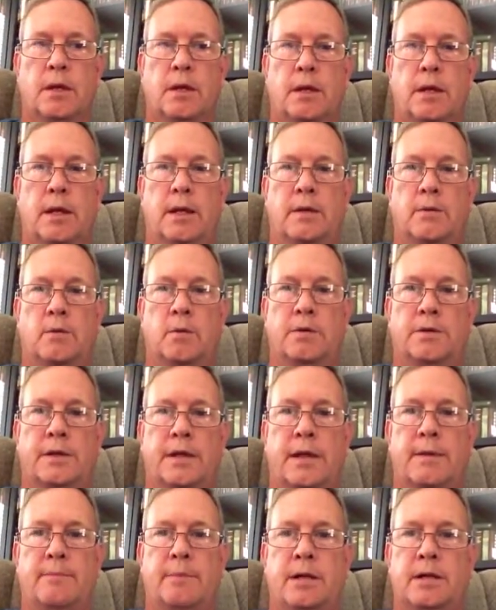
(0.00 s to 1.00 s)
And what
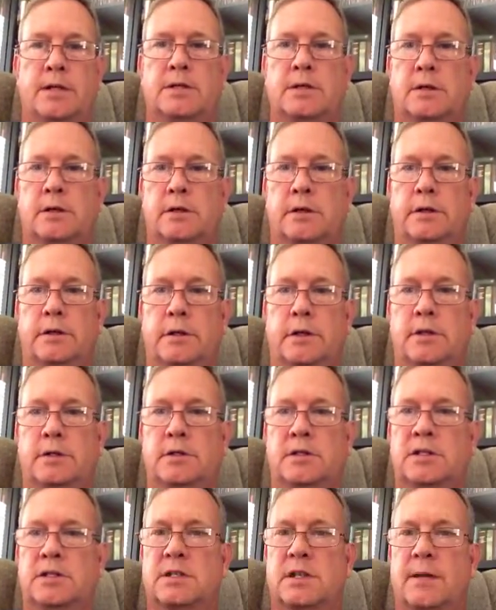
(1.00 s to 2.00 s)
that basically
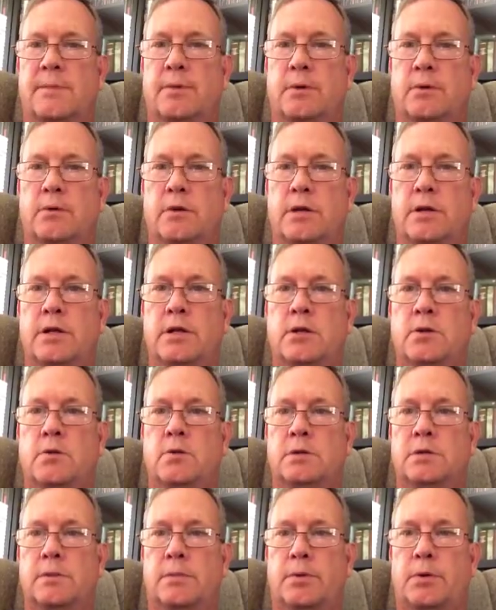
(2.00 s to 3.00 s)
does is separate you
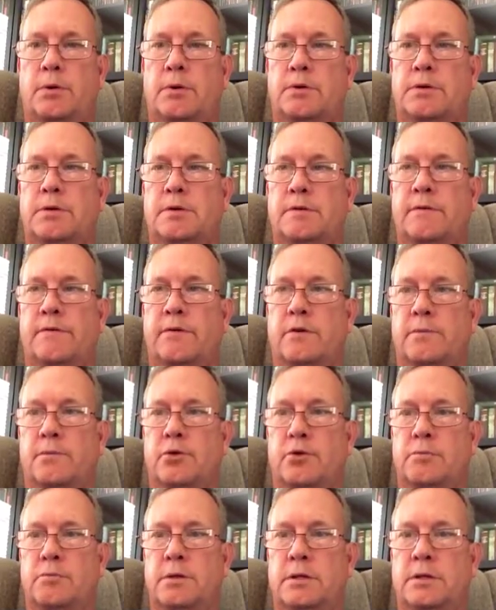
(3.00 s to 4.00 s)
as a person from
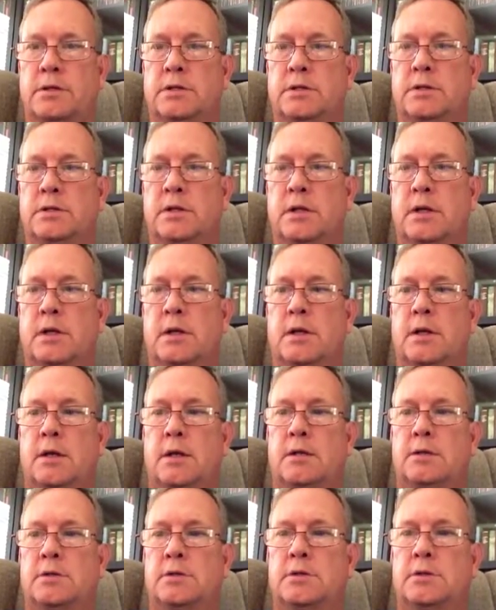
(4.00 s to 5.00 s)
your business,
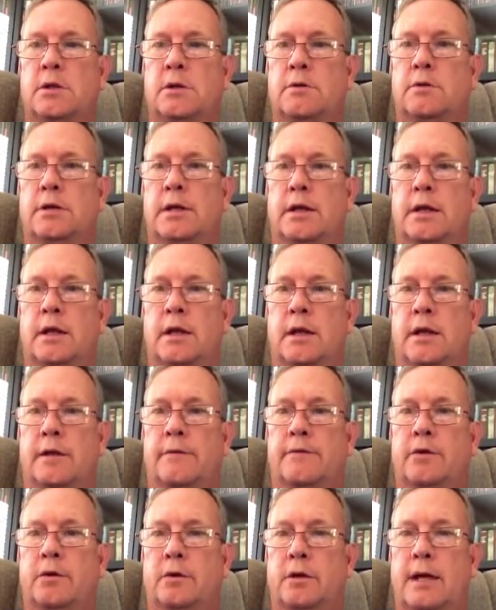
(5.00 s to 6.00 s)
so that a lot
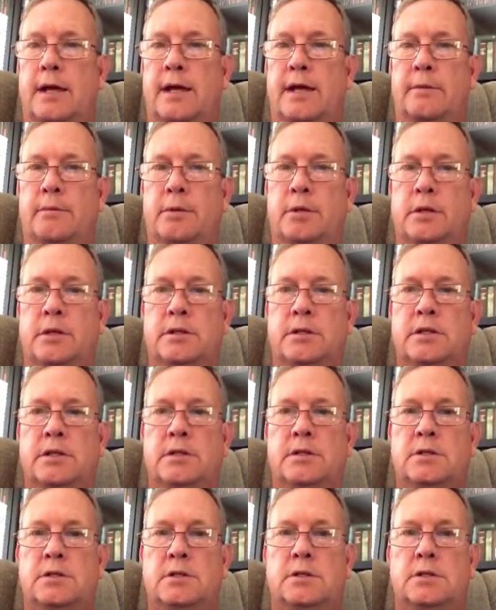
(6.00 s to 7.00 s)
of your
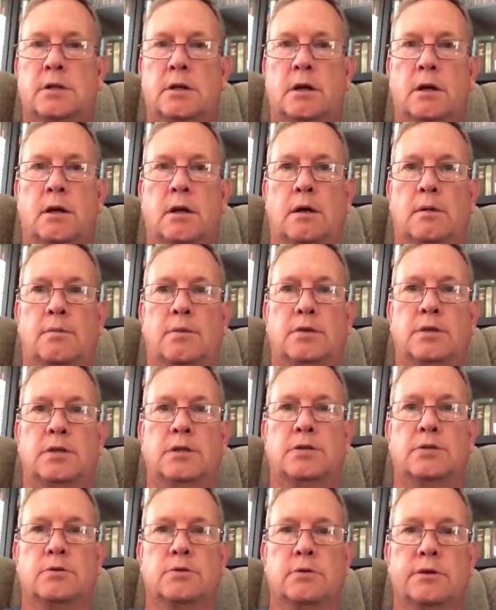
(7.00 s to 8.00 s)
liabilities,
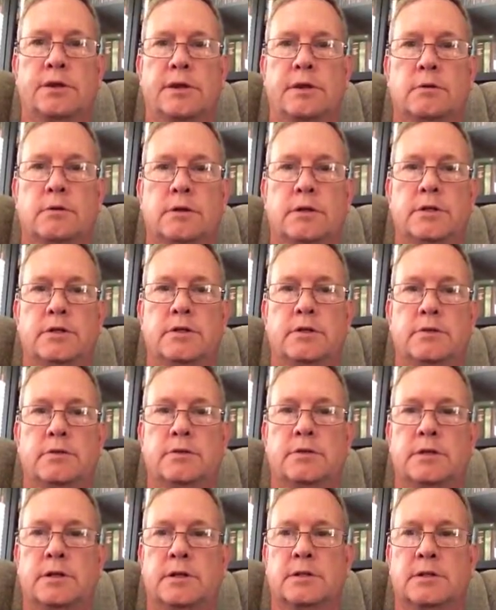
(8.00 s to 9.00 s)
potential legal
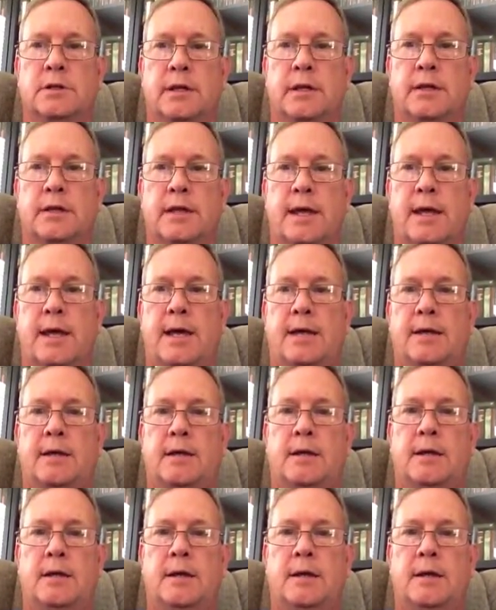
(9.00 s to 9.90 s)
issues, things like that,